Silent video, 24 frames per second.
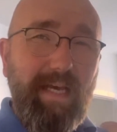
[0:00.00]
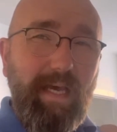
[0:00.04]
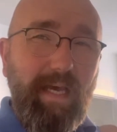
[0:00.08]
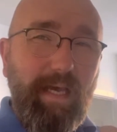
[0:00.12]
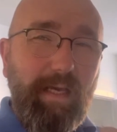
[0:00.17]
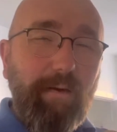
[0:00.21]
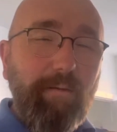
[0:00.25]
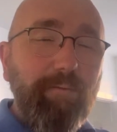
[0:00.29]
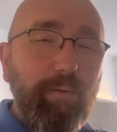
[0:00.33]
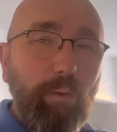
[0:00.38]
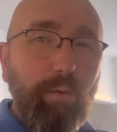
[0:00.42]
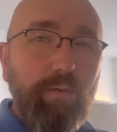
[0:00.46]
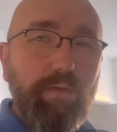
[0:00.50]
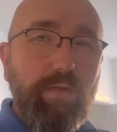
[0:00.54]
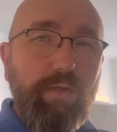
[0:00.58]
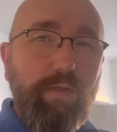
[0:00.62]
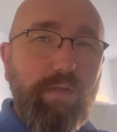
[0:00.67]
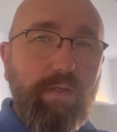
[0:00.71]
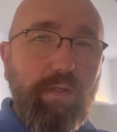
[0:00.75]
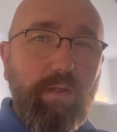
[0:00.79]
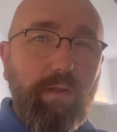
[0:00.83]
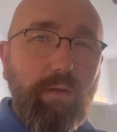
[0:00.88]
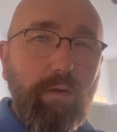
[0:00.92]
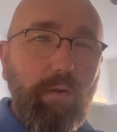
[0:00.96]
And if you want us
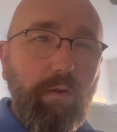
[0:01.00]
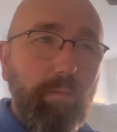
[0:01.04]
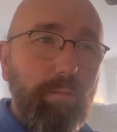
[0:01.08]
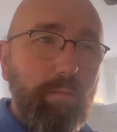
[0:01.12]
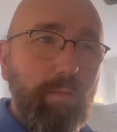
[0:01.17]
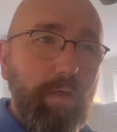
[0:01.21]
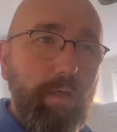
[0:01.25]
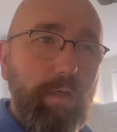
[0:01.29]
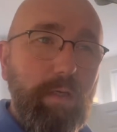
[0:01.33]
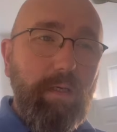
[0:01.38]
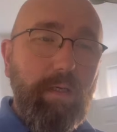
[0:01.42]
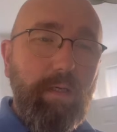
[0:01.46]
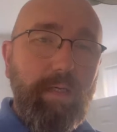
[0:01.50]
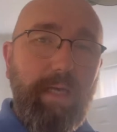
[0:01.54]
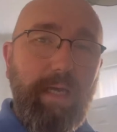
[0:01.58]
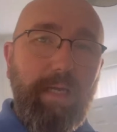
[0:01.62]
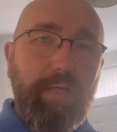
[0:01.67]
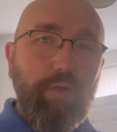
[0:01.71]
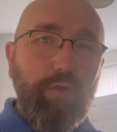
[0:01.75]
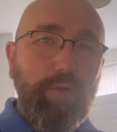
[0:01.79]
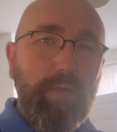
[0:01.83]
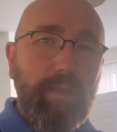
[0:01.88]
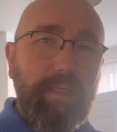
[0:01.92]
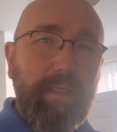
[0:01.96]
to come and
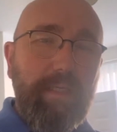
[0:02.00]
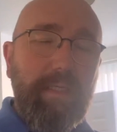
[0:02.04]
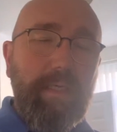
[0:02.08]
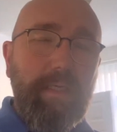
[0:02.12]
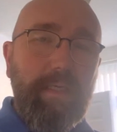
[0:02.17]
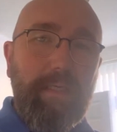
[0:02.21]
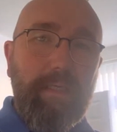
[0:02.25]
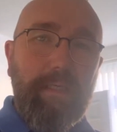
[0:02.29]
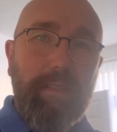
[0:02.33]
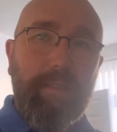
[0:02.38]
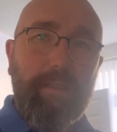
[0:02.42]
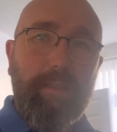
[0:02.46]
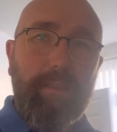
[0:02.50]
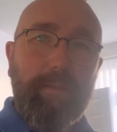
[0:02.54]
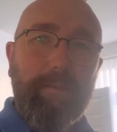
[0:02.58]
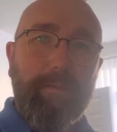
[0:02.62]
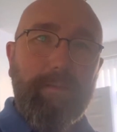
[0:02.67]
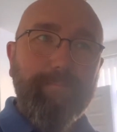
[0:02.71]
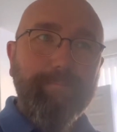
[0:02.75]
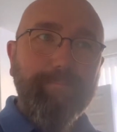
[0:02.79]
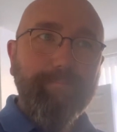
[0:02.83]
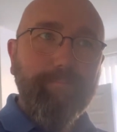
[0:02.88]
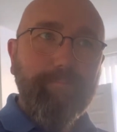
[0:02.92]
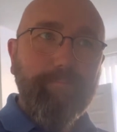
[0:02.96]
actually
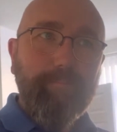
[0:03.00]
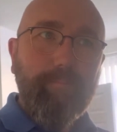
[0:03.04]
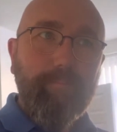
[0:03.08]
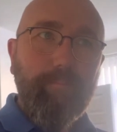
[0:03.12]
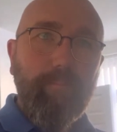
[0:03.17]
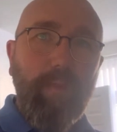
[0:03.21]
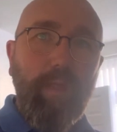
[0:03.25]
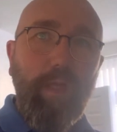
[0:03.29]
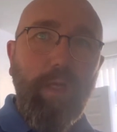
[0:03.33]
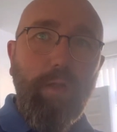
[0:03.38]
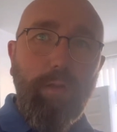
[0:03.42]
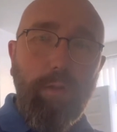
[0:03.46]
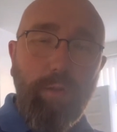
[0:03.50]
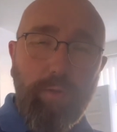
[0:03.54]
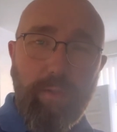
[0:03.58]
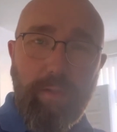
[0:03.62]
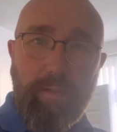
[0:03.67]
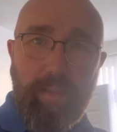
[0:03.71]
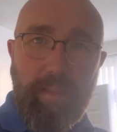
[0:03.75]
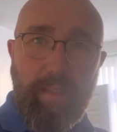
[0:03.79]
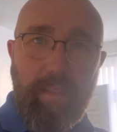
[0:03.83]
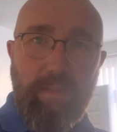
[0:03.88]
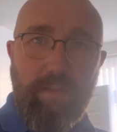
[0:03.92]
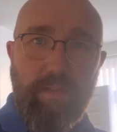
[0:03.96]
look
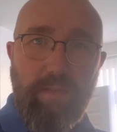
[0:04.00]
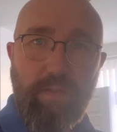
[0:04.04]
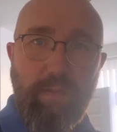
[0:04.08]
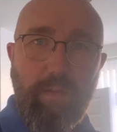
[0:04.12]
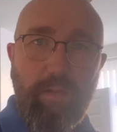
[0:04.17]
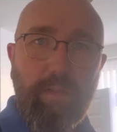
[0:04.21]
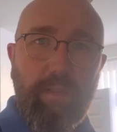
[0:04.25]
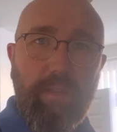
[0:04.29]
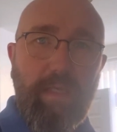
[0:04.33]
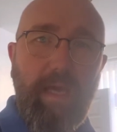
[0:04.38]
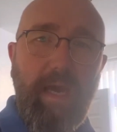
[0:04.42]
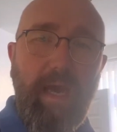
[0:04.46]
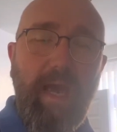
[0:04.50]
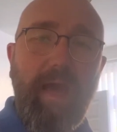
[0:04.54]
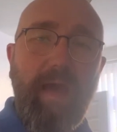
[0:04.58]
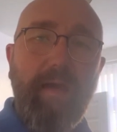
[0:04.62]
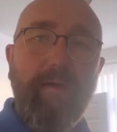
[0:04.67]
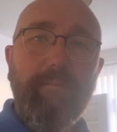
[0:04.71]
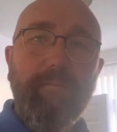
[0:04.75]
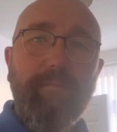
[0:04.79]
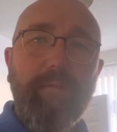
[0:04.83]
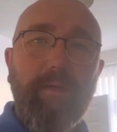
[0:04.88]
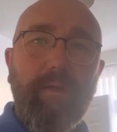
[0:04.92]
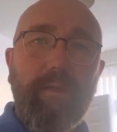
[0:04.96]
at the install that you
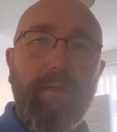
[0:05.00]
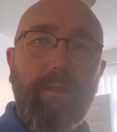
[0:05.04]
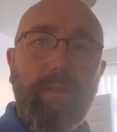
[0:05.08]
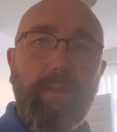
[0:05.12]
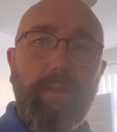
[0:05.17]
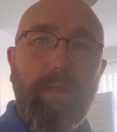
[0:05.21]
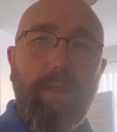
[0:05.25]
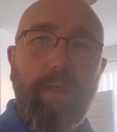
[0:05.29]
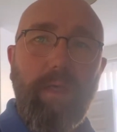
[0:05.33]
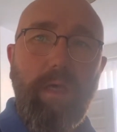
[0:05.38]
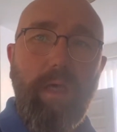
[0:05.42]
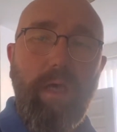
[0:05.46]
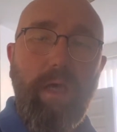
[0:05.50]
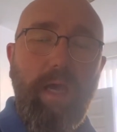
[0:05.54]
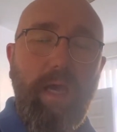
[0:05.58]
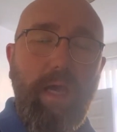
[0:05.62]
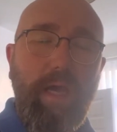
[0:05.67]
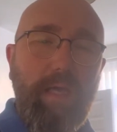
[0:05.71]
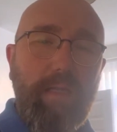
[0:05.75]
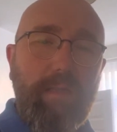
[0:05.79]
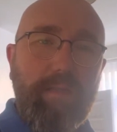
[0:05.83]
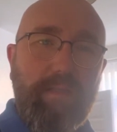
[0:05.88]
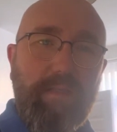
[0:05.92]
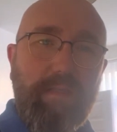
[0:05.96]
have
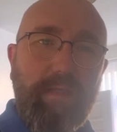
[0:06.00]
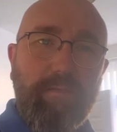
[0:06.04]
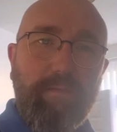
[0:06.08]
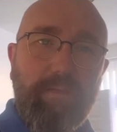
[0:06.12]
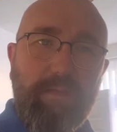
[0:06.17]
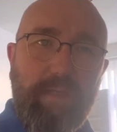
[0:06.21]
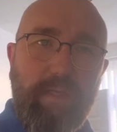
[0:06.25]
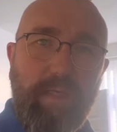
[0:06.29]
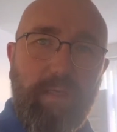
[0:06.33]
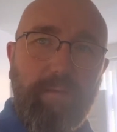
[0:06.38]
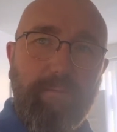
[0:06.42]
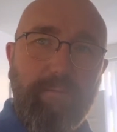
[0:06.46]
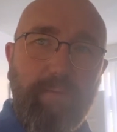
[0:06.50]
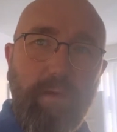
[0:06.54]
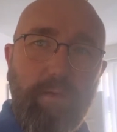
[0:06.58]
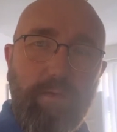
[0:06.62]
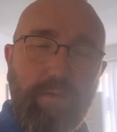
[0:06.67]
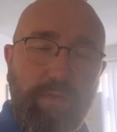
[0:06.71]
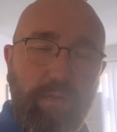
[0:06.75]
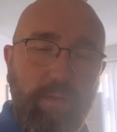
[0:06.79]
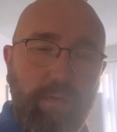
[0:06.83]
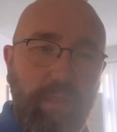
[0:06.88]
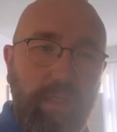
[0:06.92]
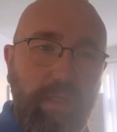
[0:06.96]
and see if there's any
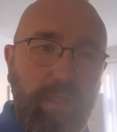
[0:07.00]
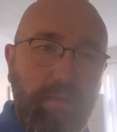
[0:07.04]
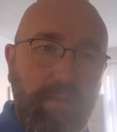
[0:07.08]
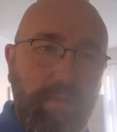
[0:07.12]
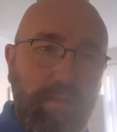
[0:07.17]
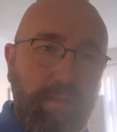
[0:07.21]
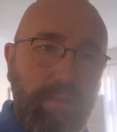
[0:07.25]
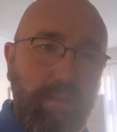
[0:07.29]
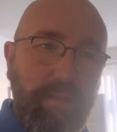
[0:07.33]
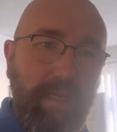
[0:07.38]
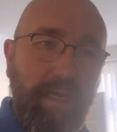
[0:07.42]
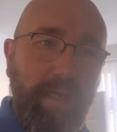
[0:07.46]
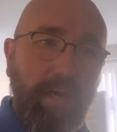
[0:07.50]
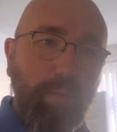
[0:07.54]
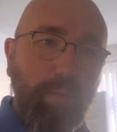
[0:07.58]
faults on it. Now,